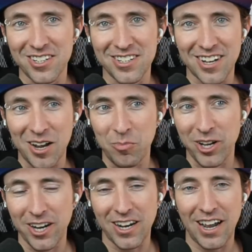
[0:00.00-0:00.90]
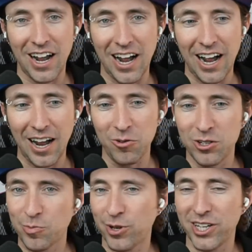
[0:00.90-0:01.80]
topic, I
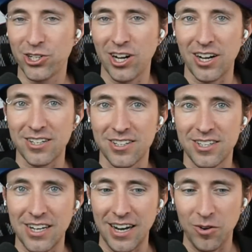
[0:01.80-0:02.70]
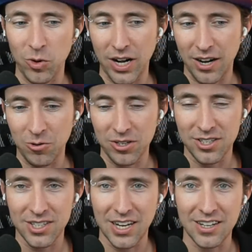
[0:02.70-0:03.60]
was pretty shocked today when I
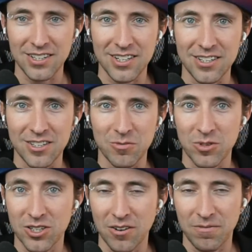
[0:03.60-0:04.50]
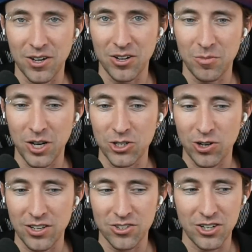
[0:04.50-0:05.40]
was testing some stuff out on my
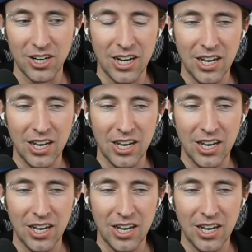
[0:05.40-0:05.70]
Trezor,